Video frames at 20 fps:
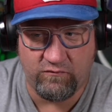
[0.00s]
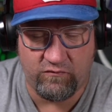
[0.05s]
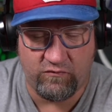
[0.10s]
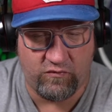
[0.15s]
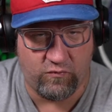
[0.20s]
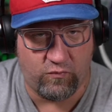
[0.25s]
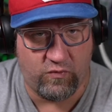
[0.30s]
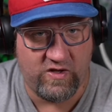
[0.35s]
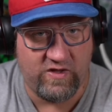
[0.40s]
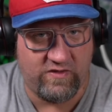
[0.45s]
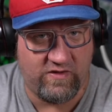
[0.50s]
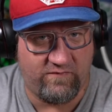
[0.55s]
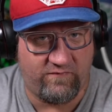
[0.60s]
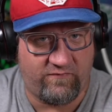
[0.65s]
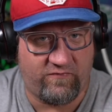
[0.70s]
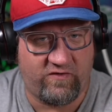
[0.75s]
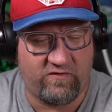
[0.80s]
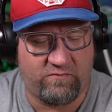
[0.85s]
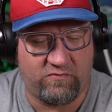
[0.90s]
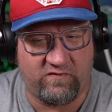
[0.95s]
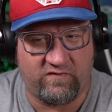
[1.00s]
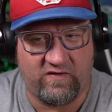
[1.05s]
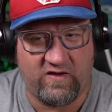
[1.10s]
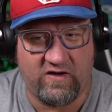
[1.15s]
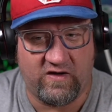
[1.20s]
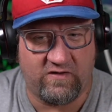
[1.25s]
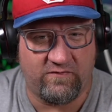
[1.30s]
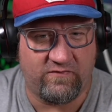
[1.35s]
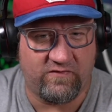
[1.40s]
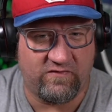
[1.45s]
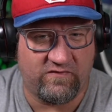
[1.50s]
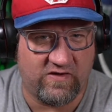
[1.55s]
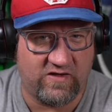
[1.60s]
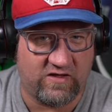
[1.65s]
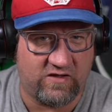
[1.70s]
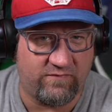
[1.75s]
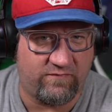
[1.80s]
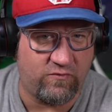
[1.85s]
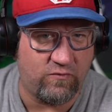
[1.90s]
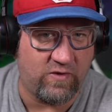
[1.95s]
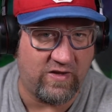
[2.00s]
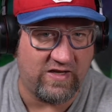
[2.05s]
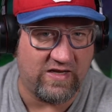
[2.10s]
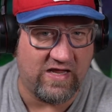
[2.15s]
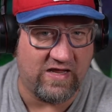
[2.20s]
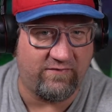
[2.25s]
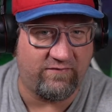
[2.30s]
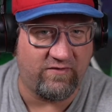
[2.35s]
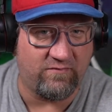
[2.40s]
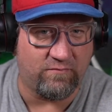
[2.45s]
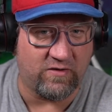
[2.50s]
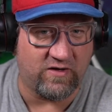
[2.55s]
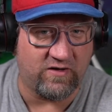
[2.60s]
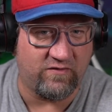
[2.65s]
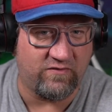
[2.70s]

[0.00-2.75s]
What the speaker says: the way they first presented, if it's like if you hate everybody,